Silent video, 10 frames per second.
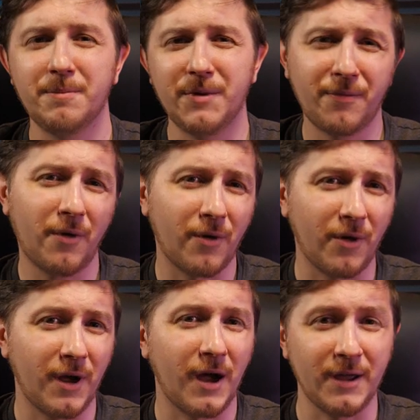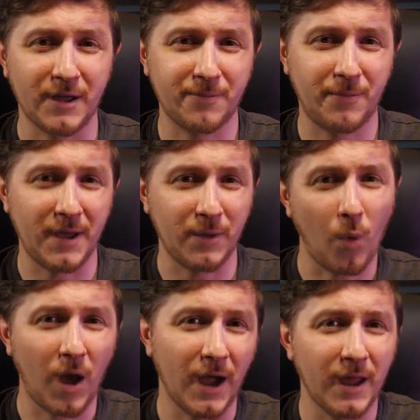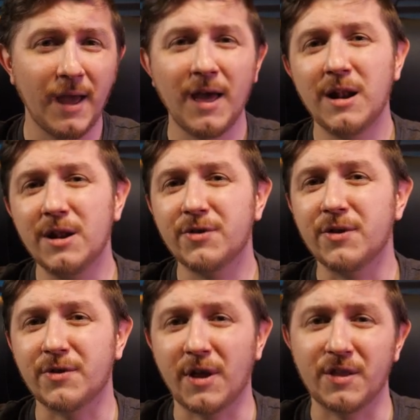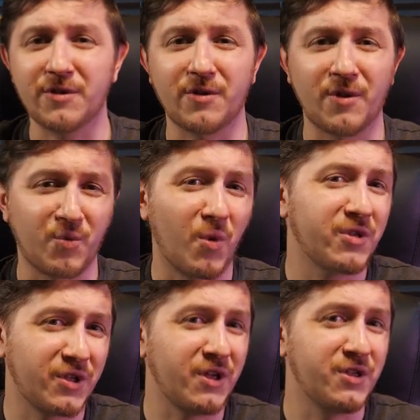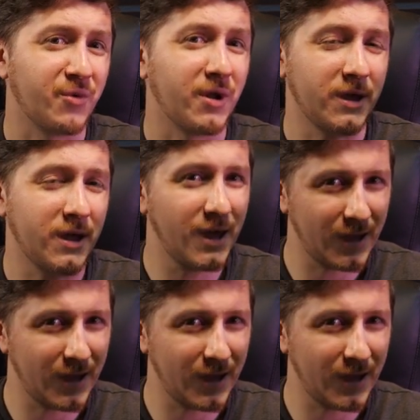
Before I explain why, let's discuss what it really